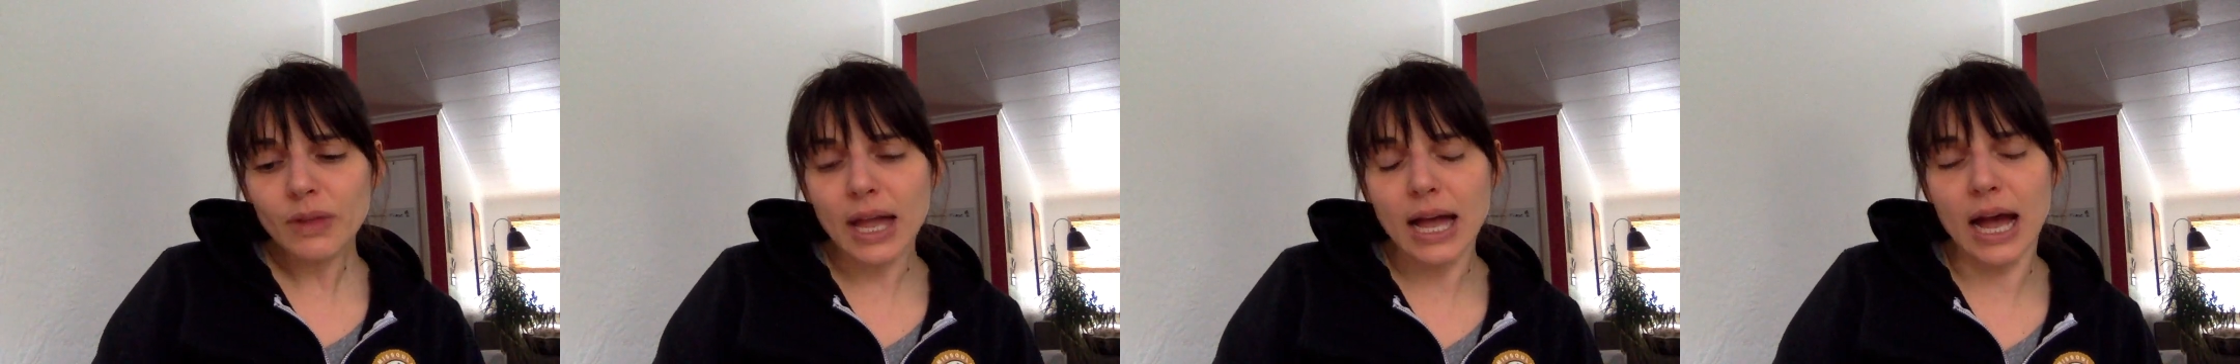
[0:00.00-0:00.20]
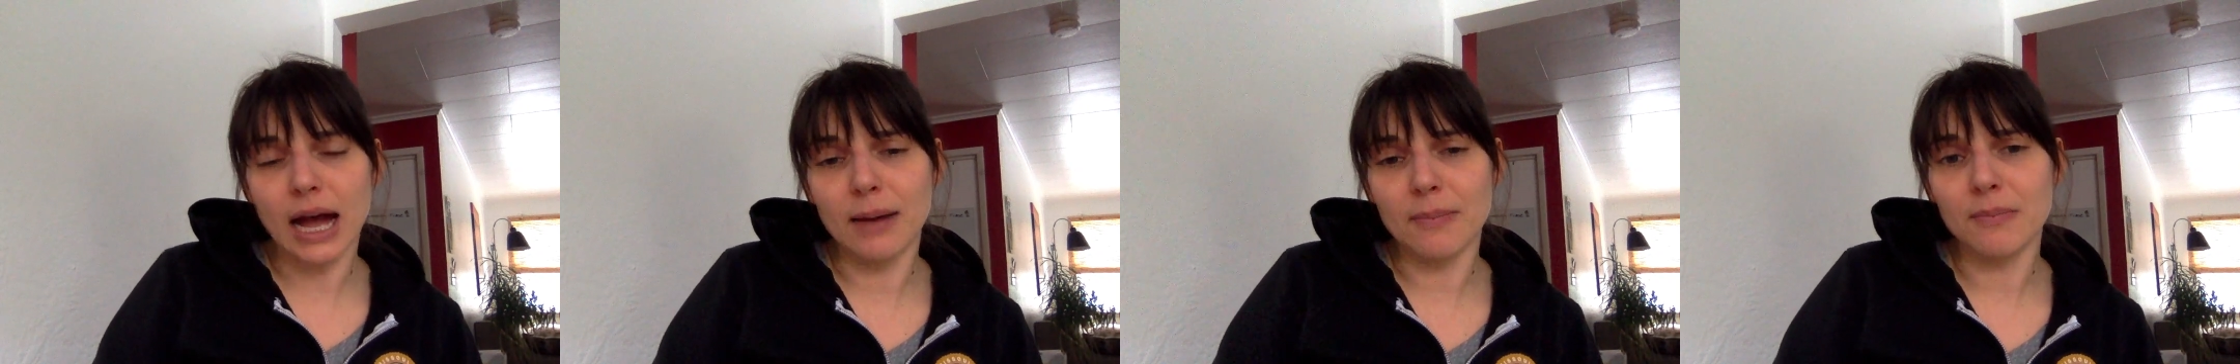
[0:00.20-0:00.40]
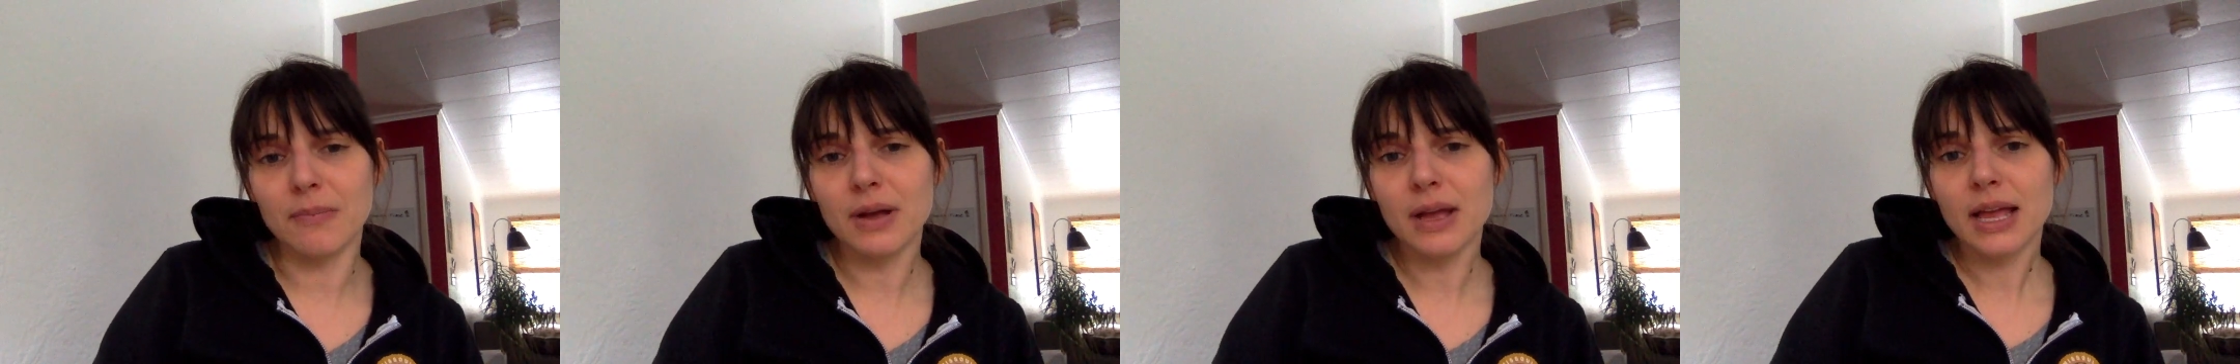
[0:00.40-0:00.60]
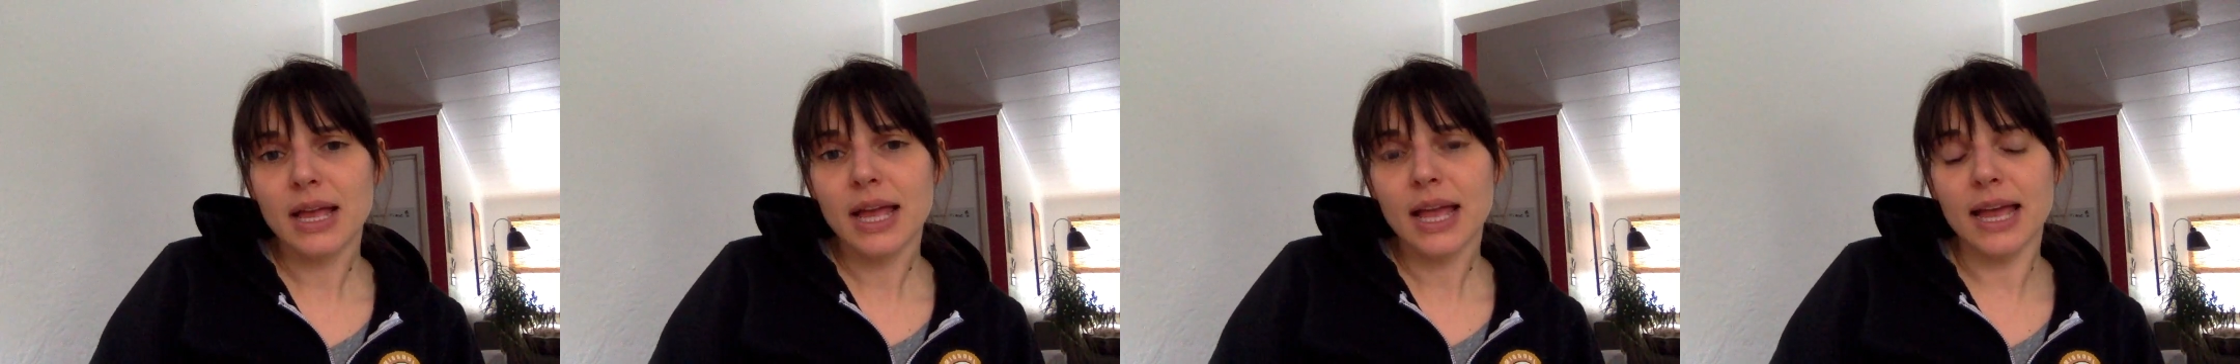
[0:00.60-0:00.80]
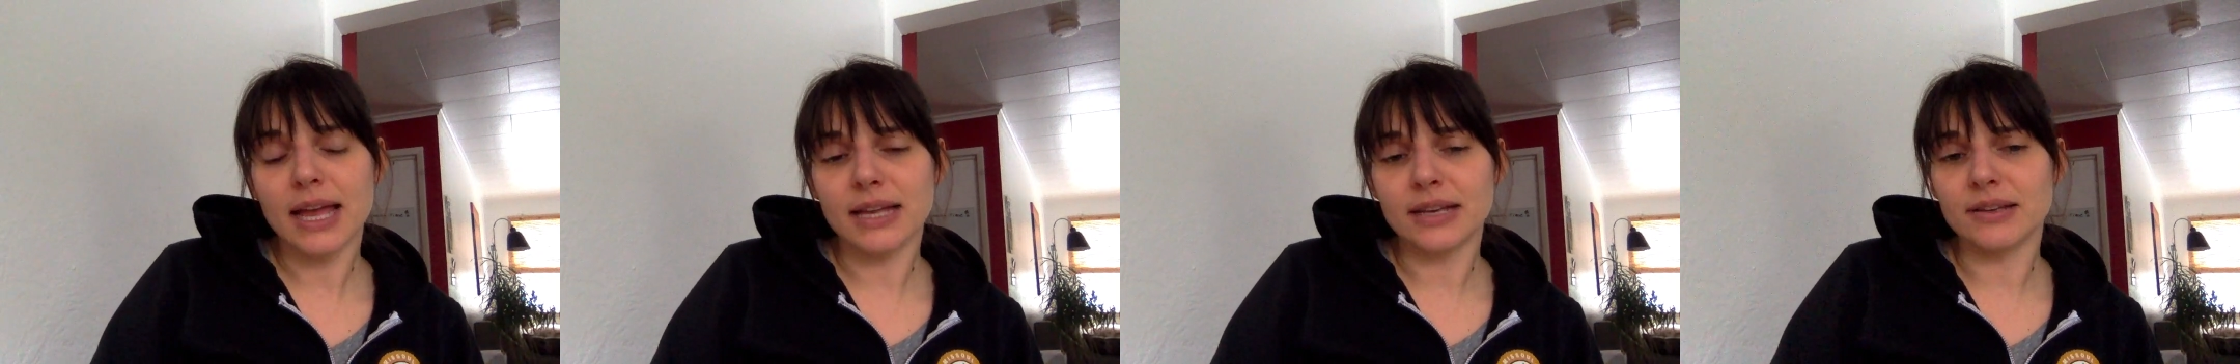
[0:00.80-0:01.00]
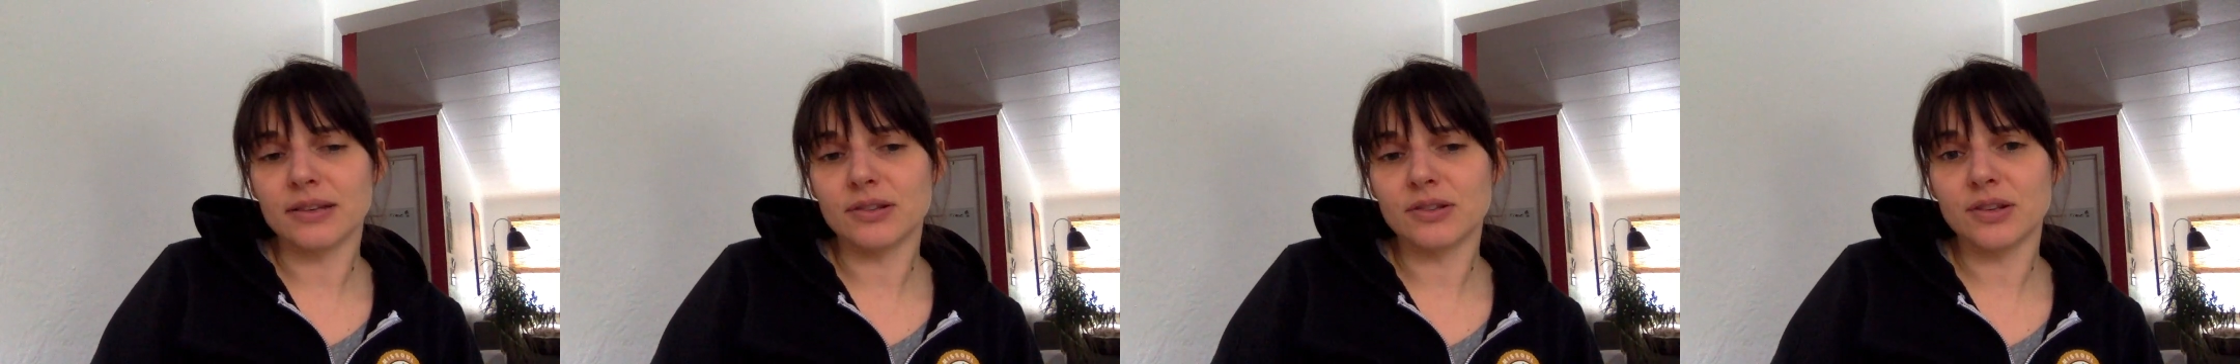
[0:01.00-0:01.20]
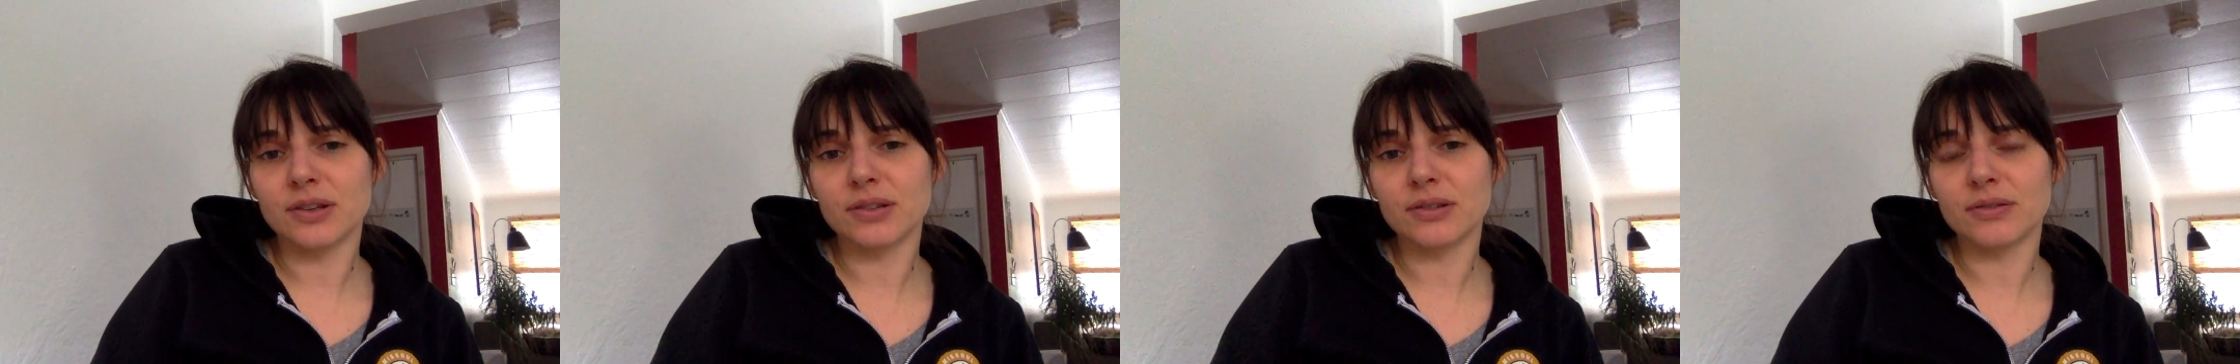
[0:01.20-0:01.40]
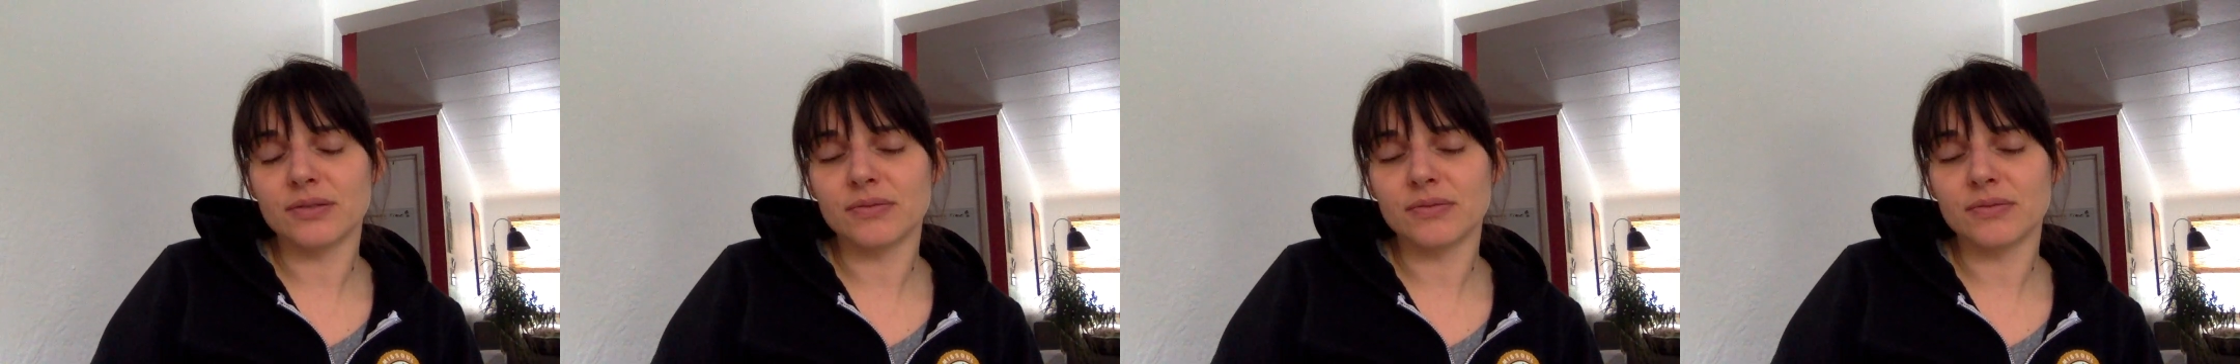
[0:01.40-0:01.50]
and